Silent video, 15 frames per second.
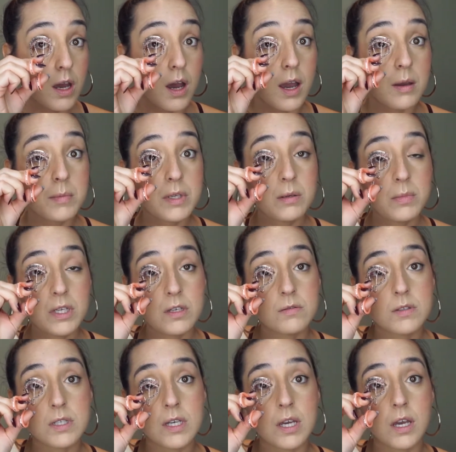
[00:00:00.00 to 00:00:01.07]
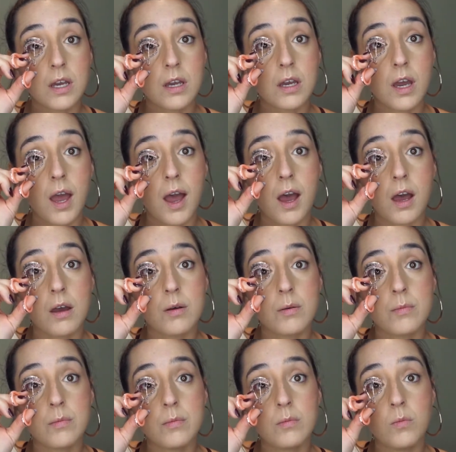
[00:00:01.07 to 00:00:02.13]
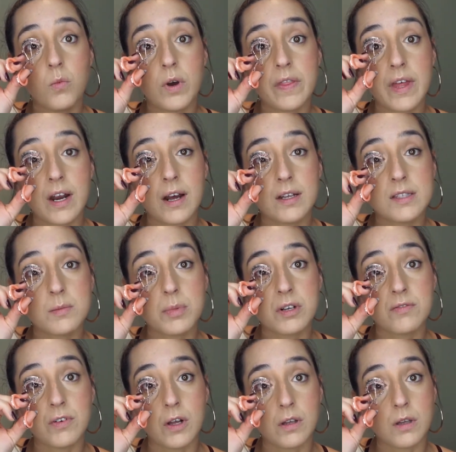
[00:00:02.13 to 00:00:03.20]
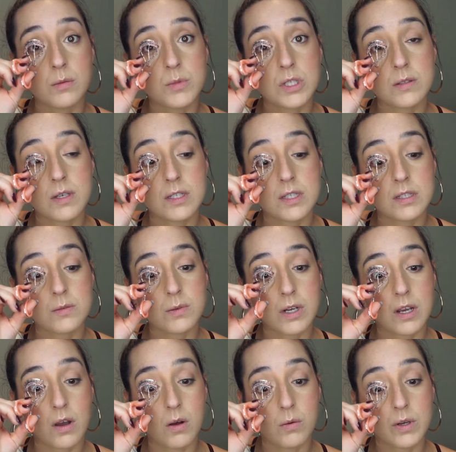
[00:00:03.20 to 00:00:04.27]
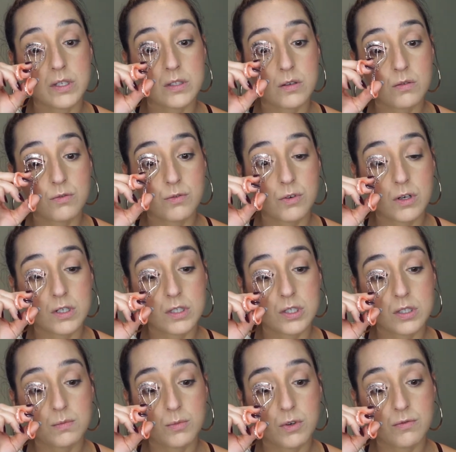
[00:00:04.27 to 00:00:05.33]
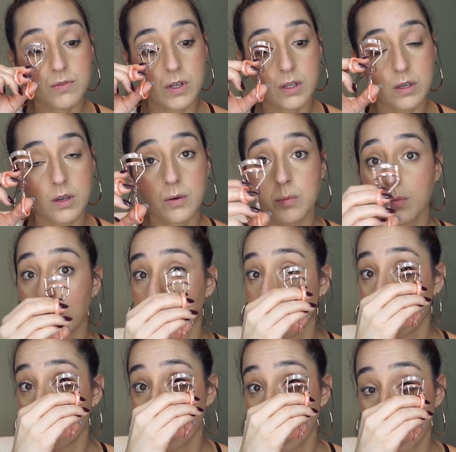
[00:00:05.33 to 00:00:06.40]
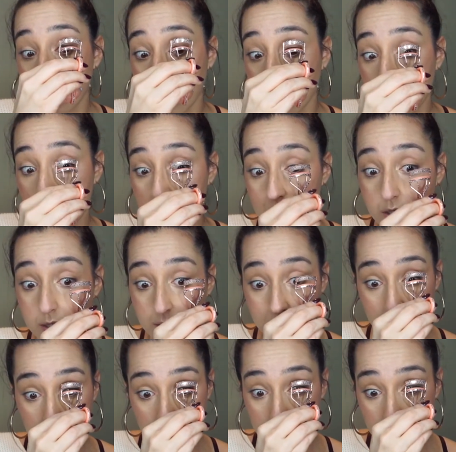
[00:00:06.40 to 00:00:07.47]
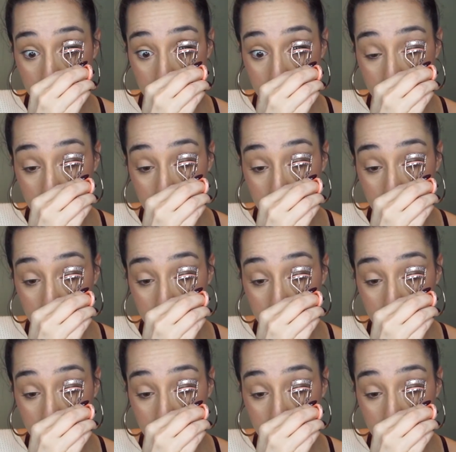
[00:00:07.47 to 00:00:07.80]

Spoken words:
I'm going to be using one that adds a bit of volume just because it's what I always go for, is just more volume. I have pretty long lashes as it is.